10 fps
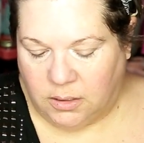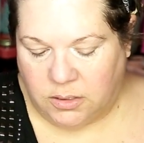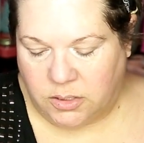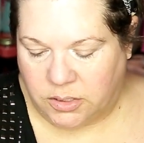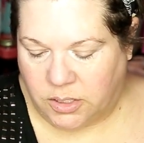
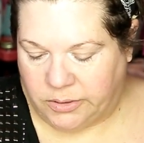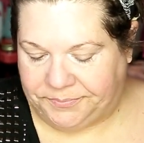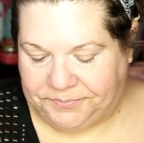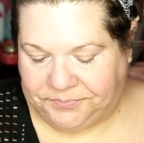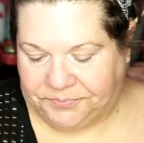
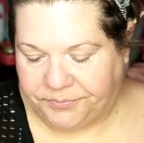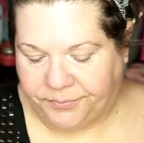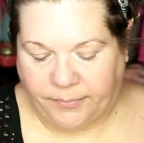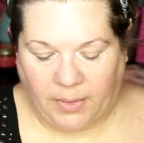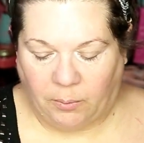So
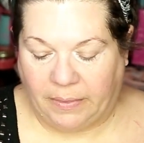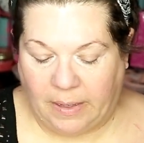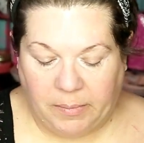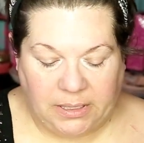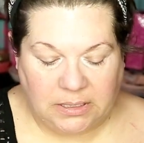with
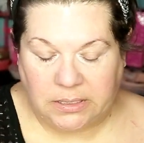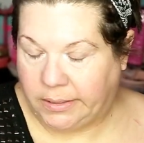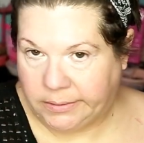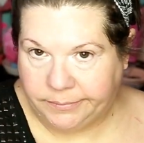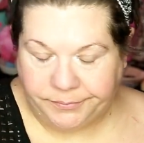that being
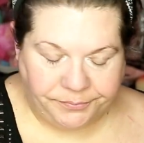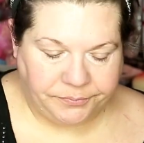said,